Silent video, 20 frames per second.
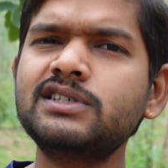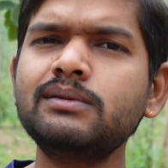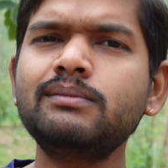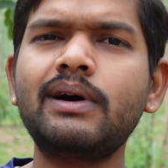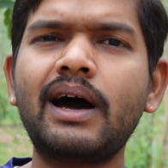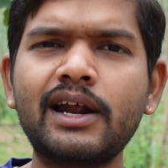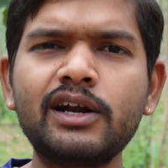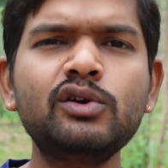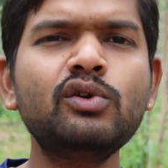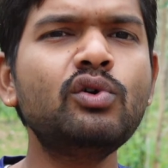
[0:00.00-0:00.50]

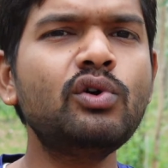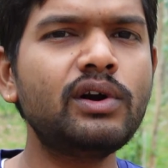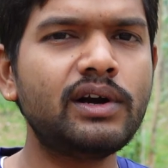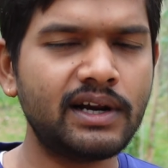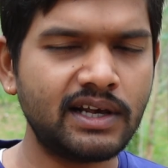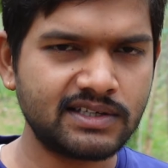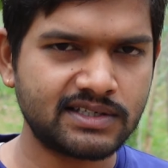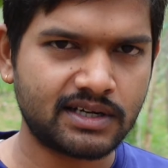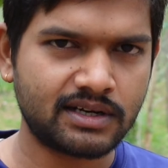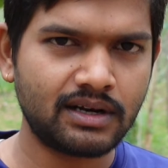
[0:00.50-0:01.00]
some unknown
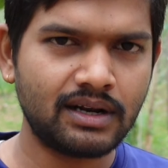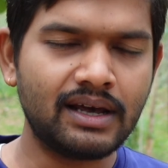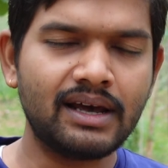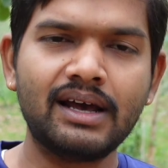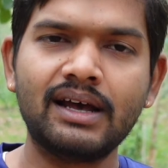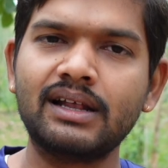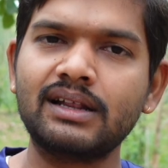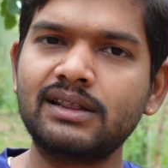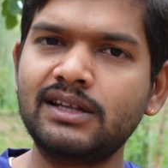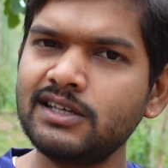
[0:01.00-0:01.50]
reason,
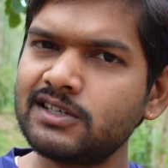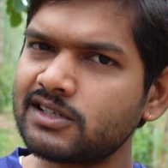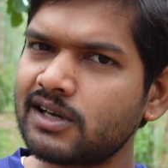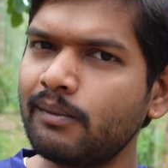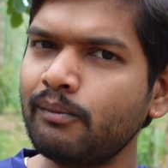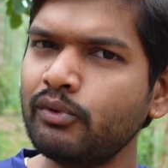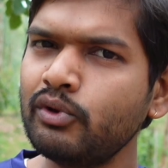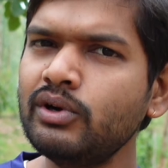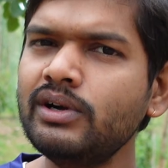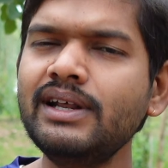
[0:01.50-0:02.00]
this
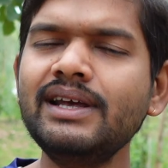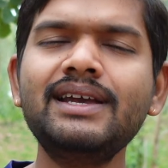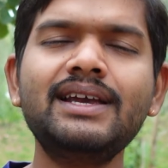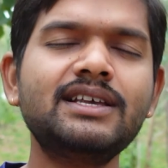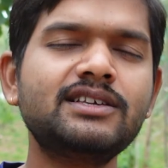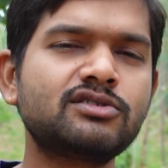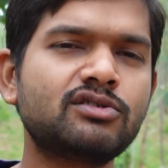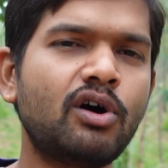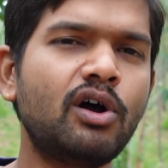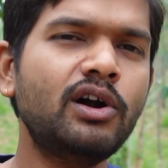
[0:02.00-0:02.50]
community
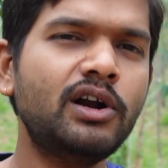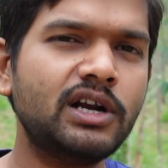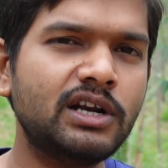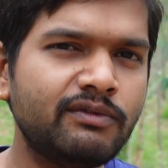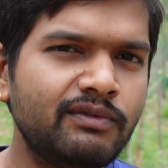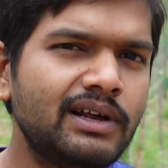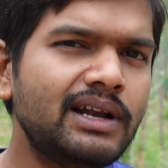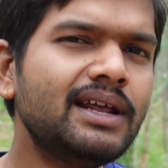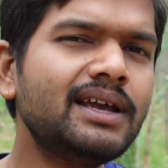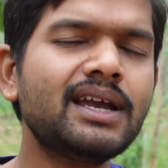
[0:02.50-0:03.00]
is not
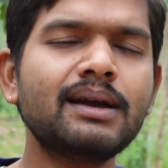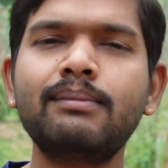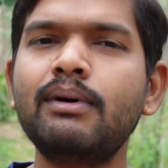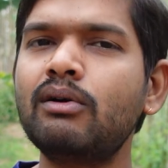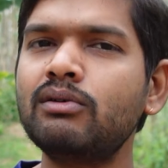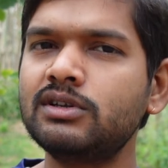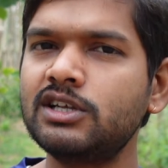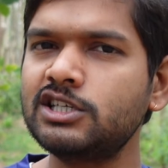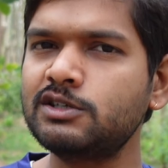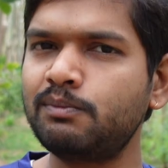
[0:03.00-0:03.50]
revealing
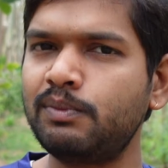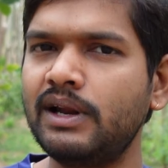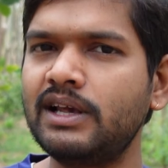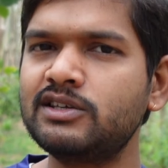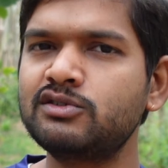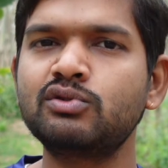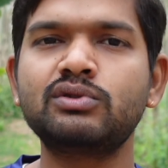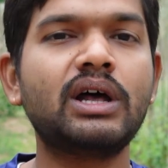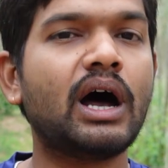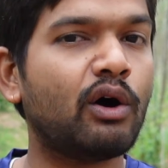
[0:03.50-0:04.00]
about this
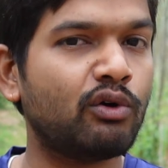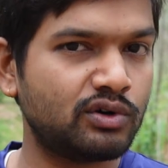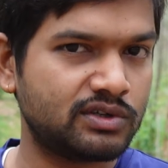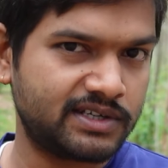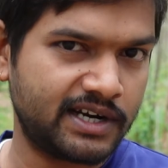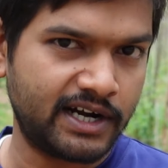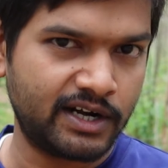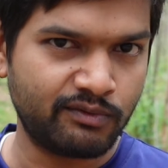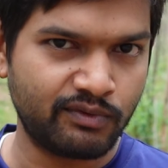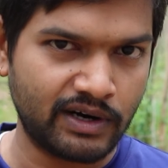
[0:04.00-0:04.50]
place to the
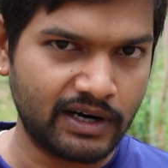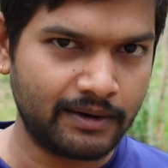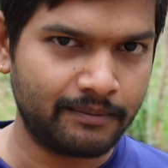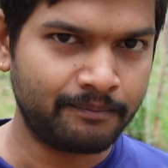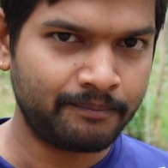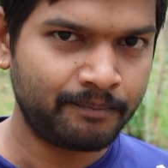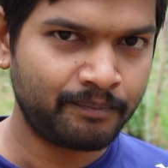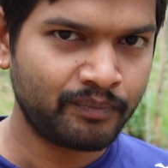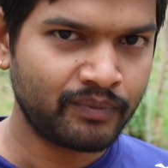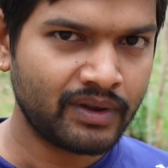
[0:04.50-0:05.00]
outside world.
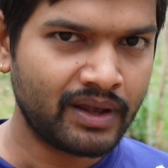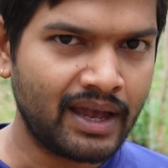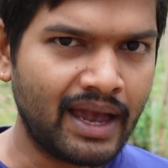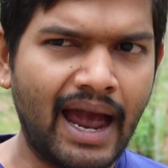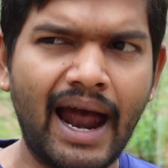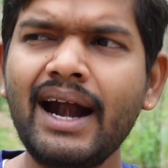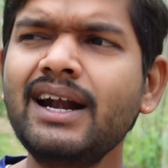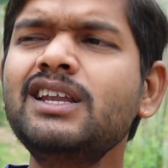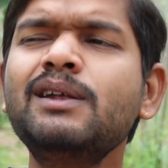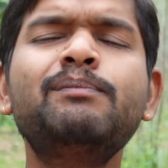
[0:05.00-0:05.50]

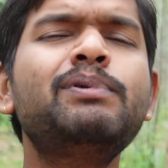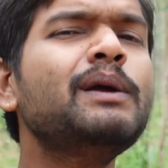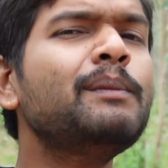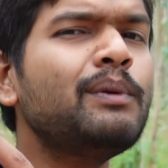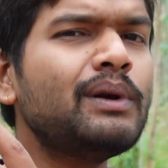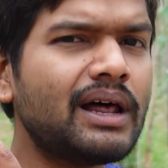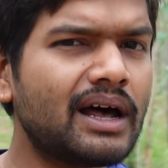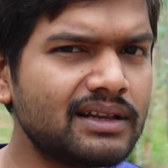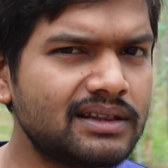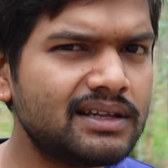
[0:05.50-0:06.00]
And the
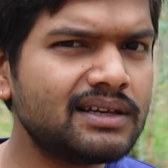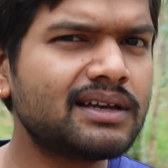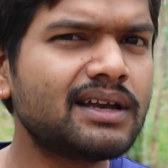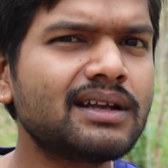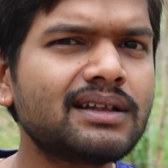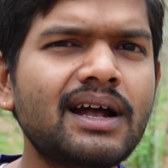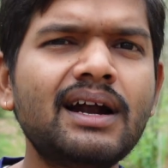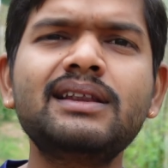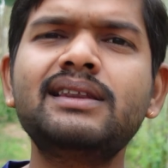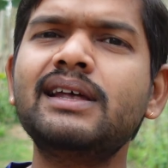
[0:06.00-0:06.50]
people are
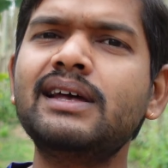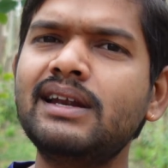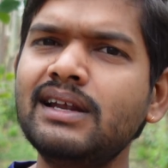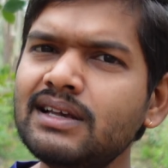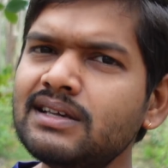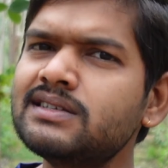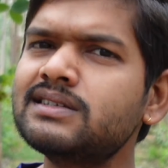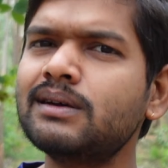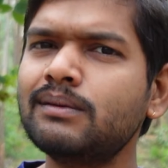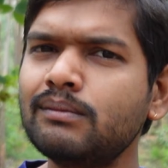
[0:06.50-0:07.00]
thinking that there
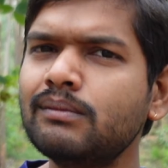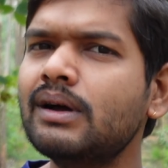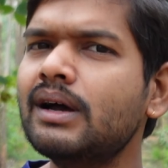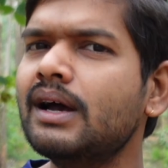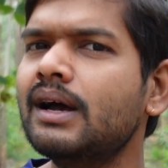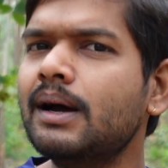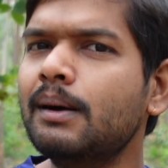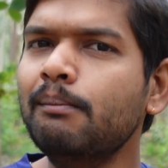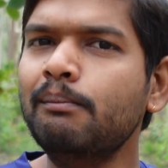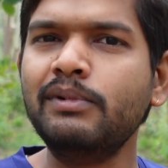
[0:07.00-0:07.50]
is some
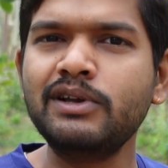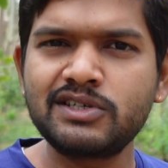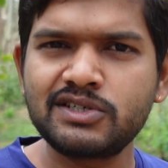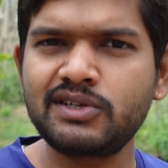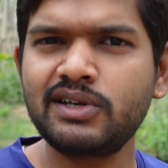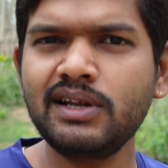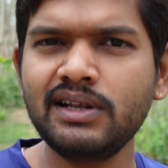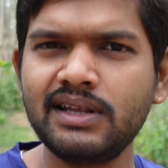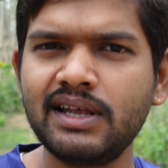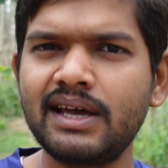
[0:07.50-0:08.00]

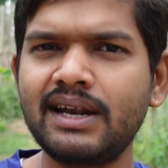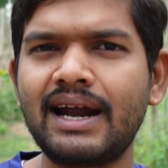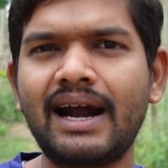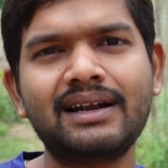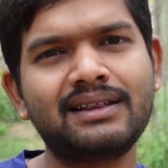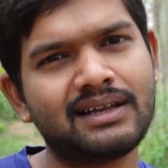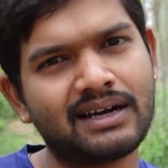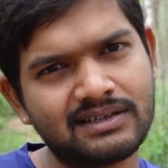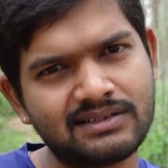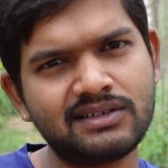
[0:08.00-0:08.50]
mystery there,
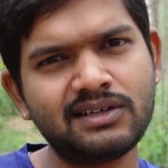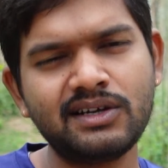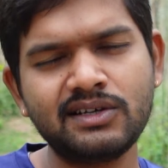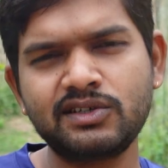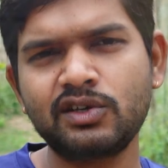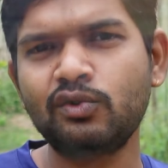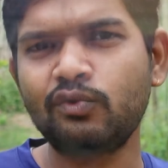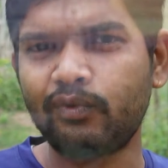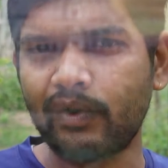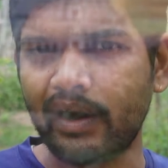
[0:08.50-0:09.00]
and that's the reason